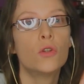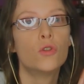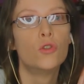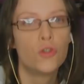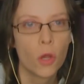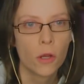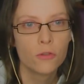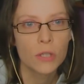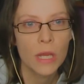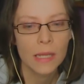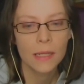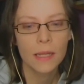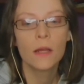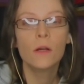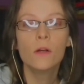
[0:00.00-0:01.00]

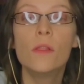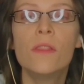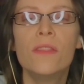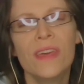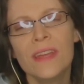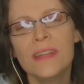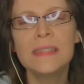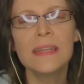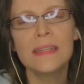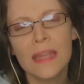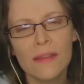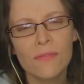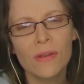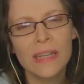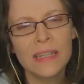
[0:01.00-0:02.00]
judging. There's a
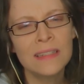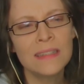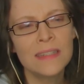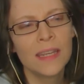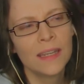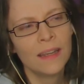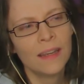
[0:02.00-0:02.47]
difference.